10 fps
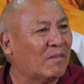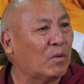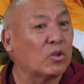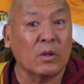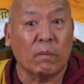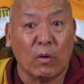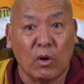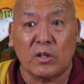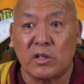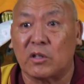Because the
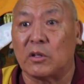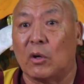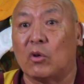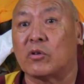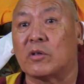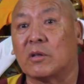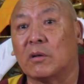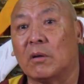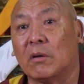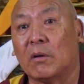focus is lost.
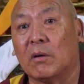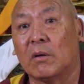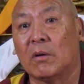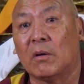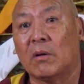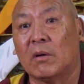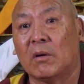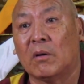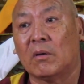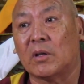
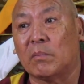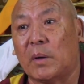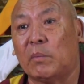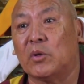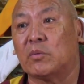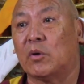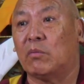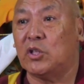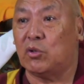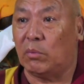The purpose for
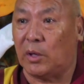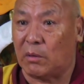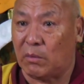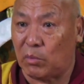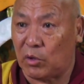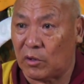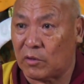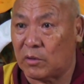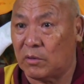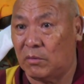which you become a
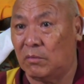Buddhist,